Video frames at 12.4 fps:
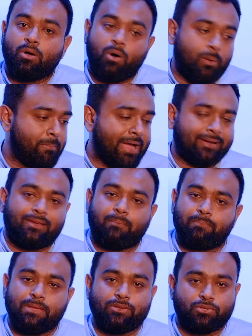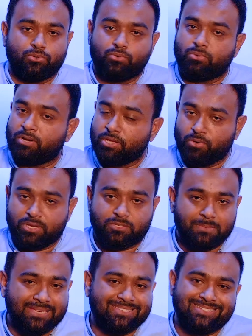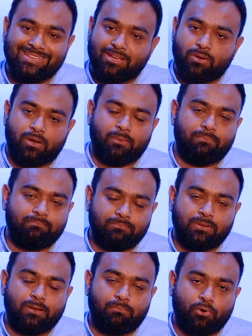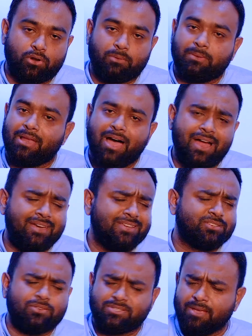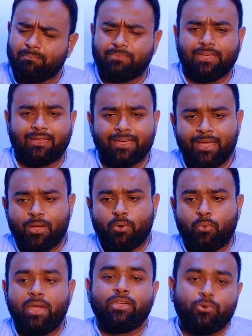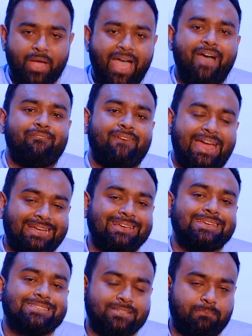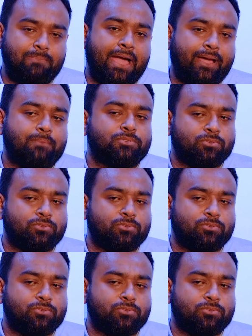or backed up into a USB stick or a portable hard disk or something, where you have at least a backup.